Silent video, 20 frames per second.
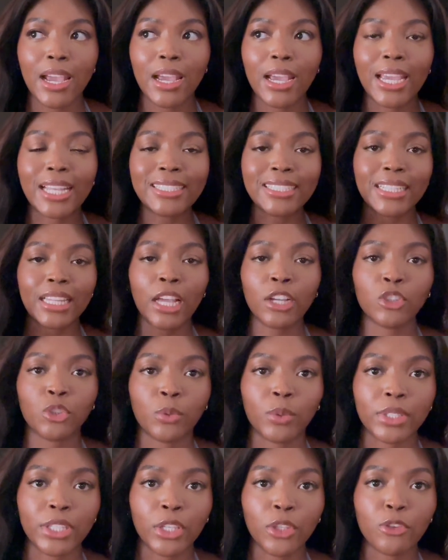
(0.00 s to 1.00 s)

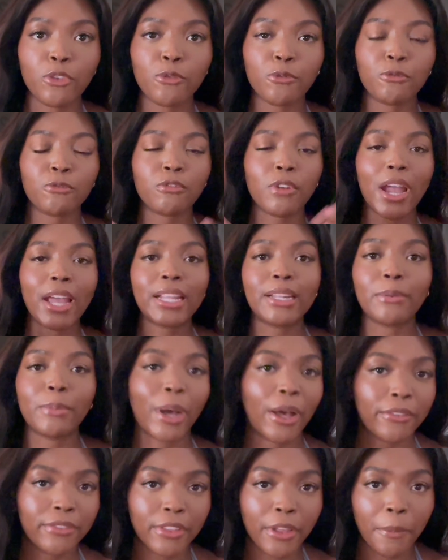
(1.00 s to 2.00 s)
intellectually, you've read
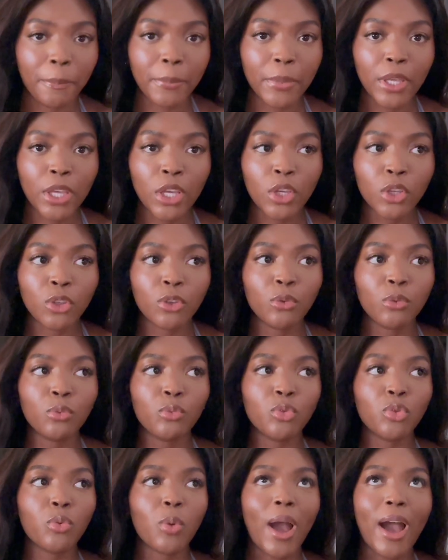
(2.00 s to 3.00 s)
about them,
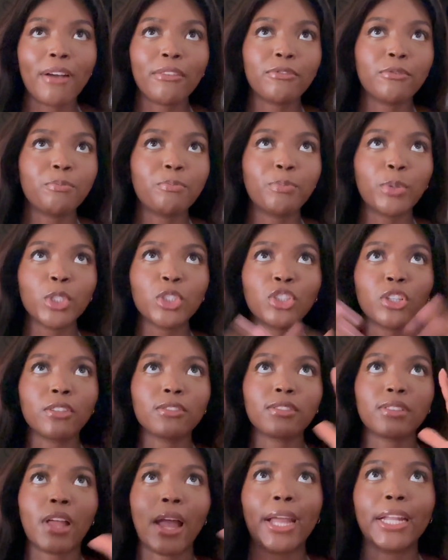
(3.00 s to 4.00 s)
you have
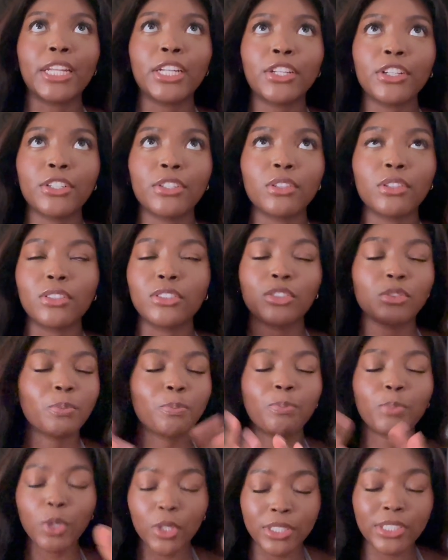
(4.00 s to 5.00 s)
bookshelves lining
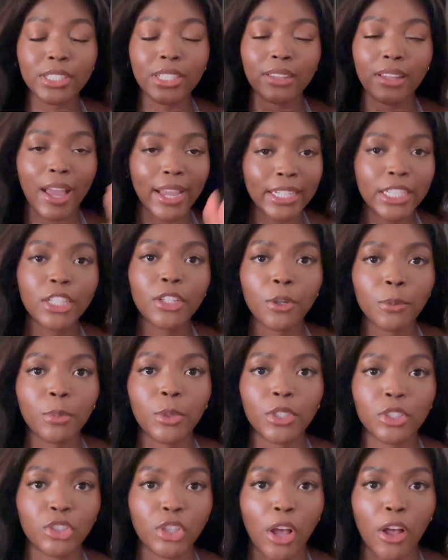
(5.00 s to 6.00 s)
your
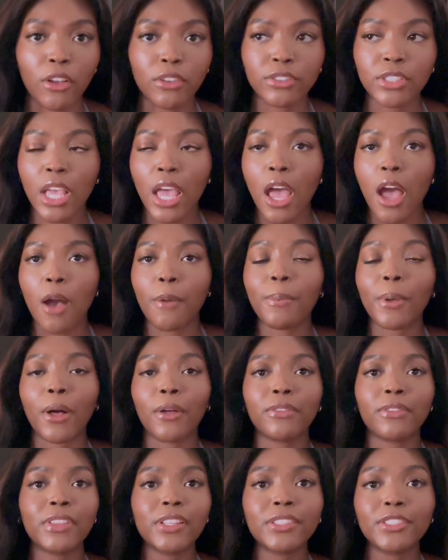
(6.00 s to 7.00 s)
bookshelves
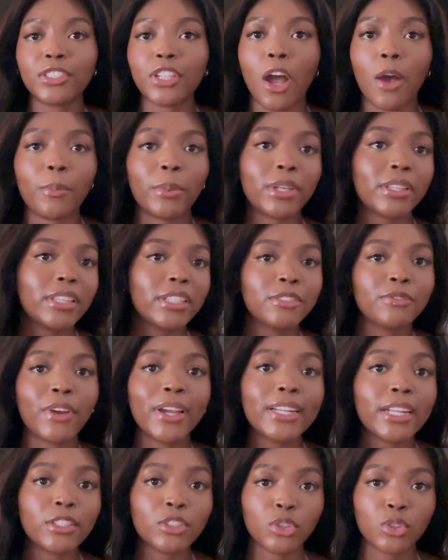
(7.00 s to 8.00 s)
about this topic, this
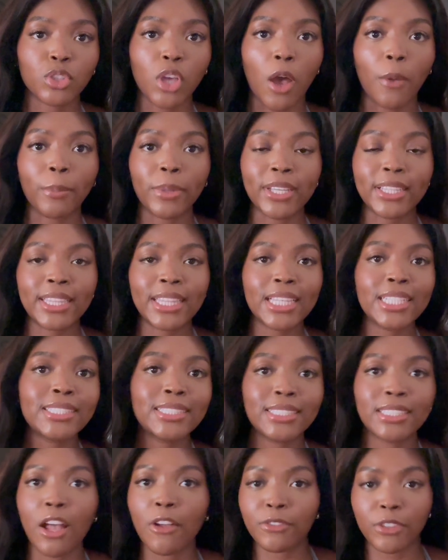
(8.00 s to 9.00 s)
financial topic,
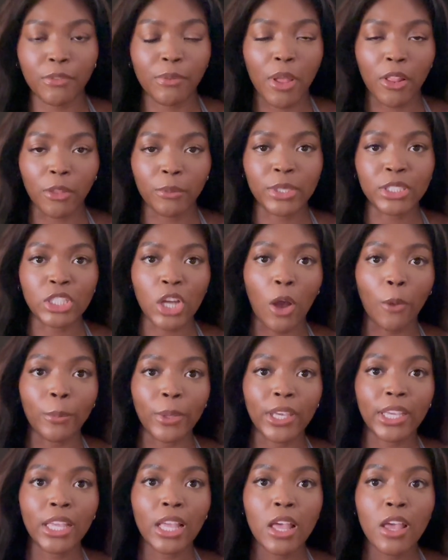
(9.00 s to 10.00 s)
this self-development
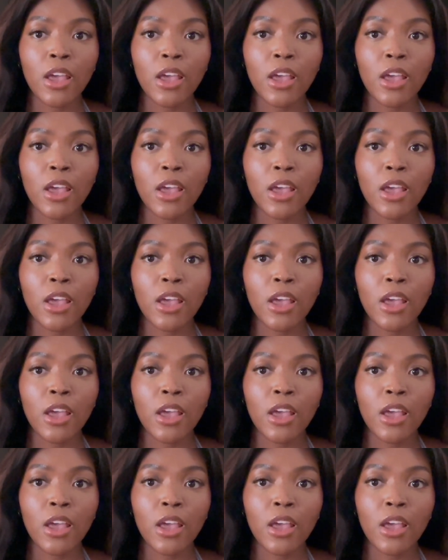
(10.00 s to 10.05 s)
topic.